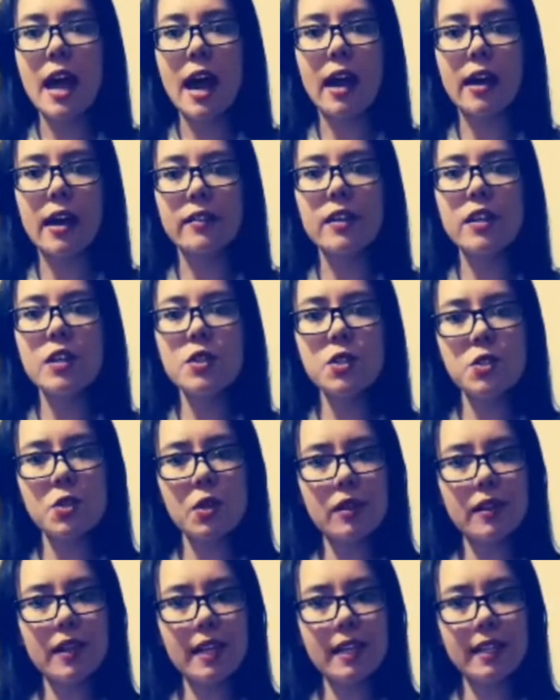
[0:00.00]
are
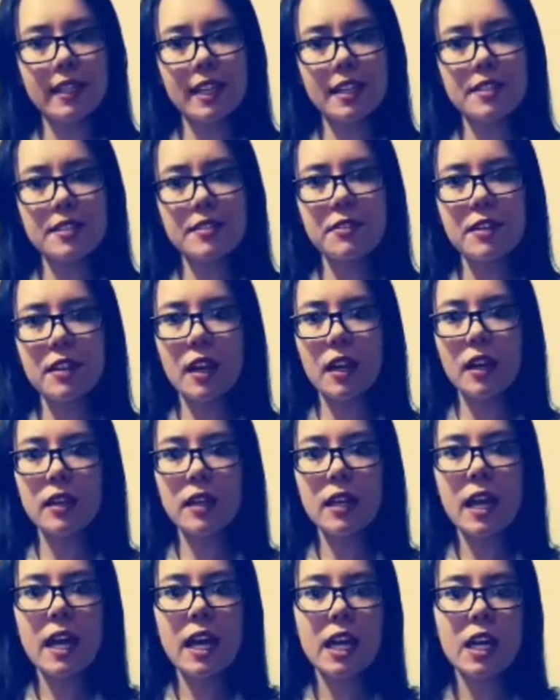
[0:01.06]
usually
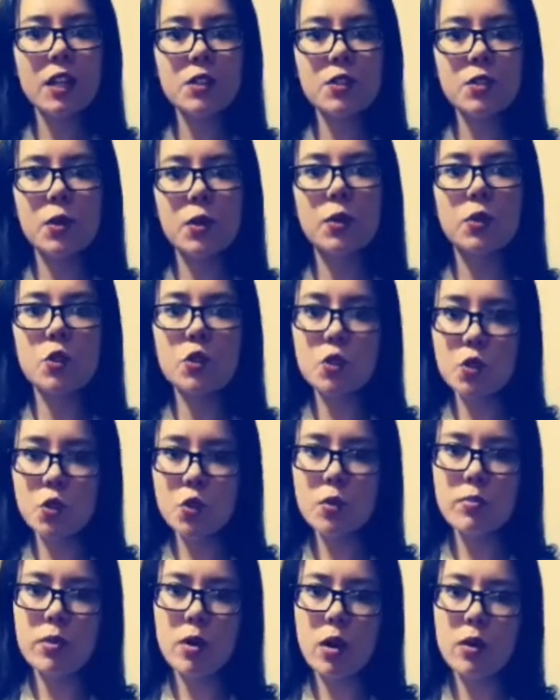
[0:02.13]
classified into two
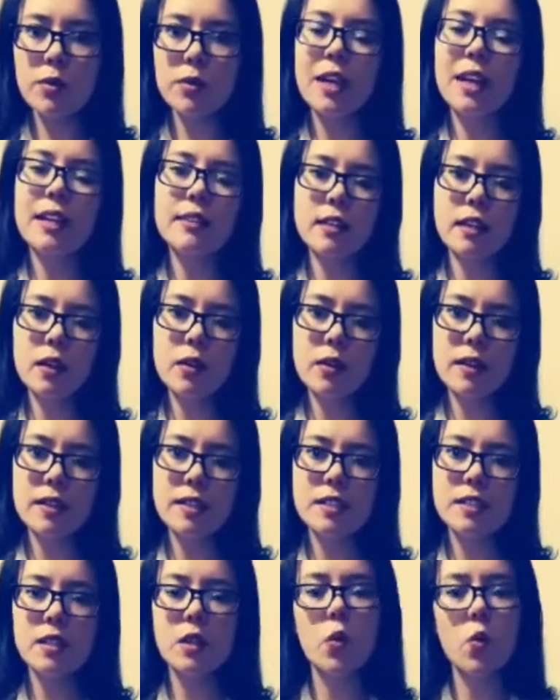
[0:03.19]
broad
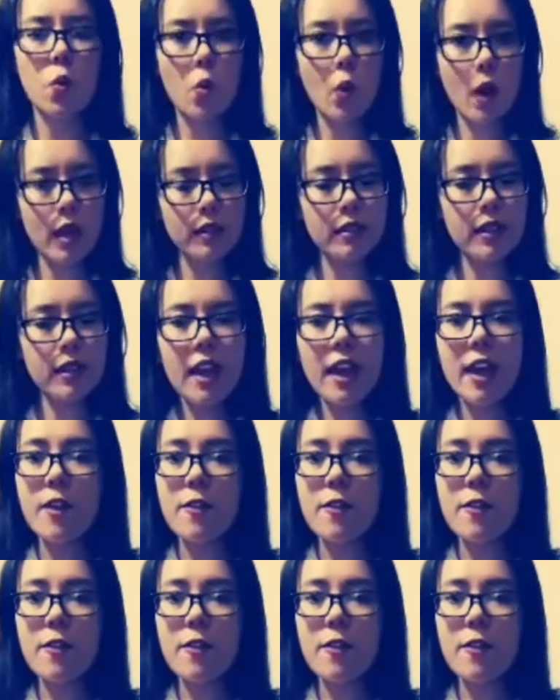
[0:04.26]
categories: one,